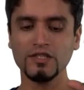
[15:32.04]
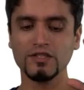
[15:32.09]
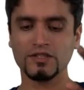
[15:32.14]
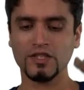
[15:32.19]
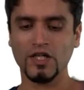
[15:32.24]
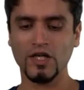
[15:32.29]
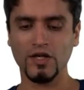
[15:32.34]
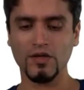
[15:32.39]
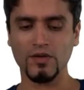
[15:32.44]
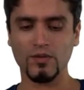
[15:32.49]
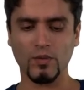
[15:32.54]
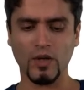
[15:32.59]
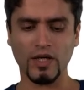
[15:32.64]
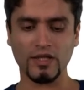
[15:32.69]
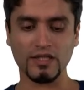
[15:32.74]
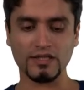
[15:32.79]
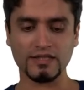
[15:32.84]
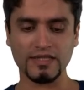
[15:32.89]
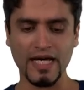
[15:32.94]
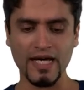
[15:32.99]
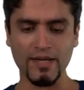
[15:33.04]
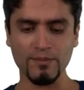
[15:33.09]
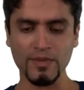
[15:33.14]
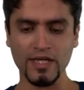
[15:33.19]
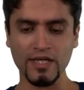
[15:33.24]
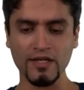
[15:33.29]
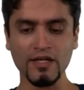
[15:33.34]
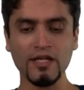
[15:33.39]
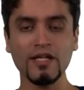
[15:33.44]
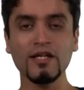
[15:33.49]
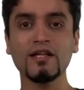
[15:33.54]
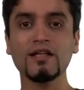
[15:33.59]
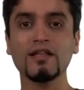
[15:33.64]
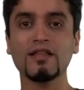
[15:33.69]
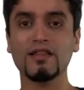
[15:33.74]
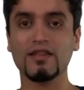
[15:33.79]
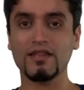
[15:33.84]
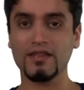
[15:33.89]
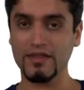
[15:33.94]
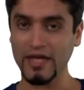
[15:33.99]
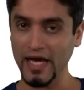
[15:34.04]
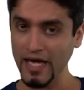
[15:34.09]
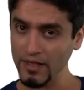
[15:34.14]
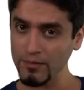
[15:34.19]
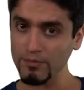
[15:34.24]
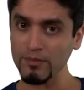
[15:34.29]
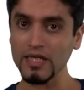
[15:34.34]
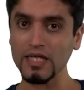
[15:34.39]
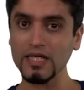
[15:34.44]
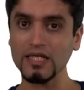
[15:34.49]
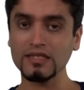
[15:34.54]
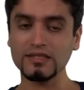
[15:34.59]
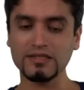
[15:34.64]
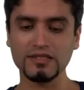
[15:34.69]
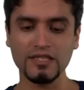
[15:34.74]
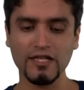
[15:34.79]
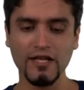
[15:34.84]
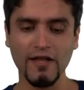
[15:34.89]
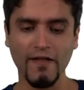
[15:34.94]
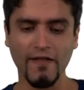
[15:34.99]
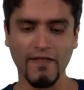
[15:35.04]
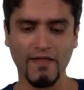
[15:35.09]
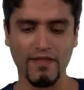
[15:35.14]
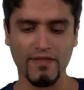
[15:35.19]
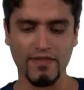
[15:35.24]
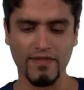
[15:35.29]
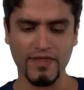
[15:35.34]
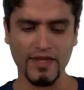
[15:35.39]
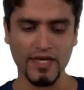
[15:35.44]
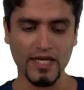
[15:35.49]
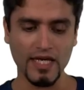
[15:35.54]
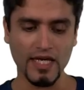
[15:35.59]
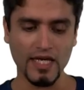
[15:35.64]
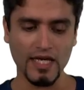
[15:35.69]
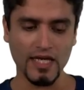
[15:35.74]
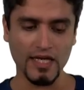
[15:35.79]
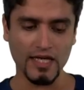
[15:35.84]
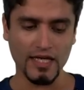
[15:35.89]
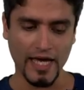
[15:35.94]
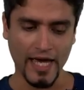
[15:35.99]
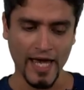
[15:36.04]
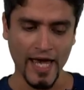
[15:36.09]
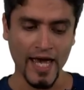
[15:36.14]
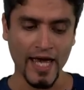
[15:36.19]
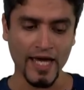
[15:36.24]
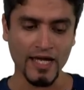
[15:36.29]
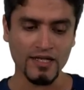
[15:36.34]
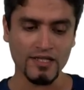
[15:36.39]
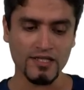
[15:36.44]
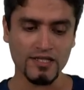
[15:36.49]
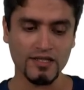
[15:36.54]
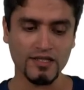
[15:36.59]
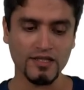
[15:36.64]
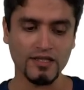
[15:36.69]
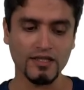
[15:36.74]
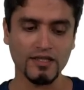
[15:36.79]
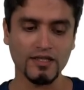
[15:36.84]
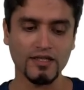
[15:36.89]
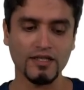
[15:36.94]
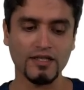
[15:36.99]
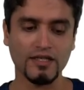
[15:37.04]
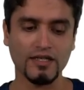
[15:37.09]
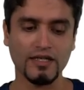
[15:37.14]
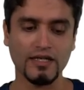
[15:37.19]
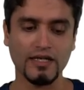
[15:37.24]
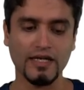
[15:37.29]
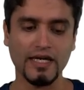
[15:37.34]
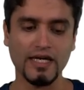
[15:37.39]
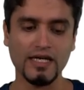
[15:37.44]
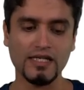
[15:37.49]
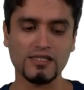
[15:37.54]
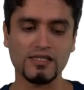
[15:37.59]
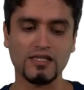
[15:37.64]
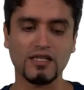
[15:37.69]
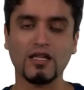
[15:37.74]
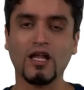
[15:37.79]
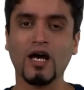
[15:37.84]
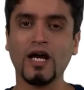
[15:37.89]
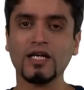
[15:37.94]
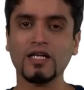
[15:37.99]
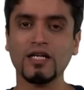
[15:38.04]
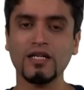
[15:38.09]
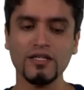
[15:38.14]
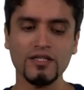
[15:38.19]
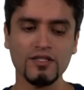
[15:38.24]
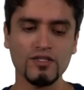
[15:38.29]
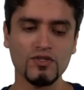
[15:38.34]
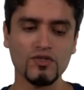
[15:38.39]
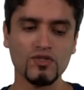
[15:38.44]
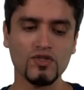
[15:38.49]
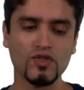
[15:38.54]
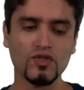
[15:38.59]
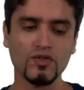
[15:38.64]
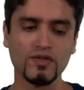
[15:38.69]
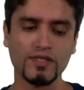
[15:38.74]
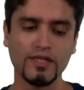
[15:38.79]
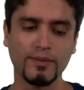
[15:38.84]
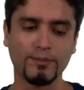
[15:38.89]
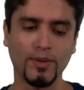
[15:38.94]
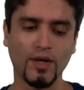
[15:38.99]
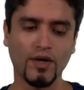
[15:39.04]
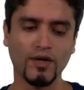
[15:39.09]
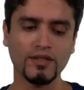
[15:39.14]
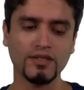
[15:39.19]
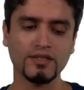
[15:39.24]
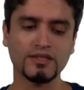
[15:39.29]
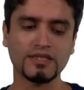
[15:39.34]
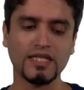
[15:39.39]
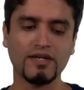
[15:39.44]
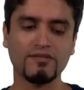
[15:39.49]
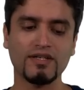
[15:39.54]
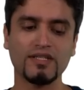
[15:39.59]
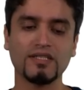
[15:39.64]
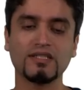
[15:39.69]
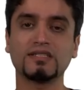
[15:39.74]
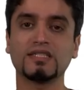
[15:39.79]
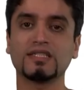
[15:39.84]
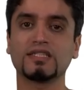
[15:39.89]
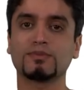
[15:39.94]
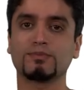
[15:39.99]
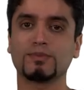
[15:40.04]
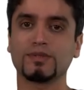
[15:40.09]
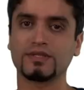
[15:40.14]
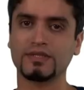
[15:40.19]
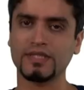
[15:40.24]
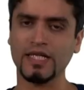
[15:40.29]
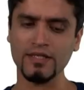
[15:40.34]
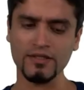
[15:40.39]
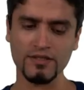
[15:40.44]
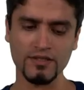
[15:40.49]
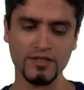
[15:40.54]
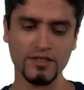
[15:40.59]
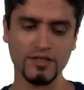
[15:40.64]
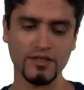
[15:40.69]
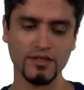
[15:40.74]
So what does that mean? That means the ant is likely to choose the pond seventy-six percent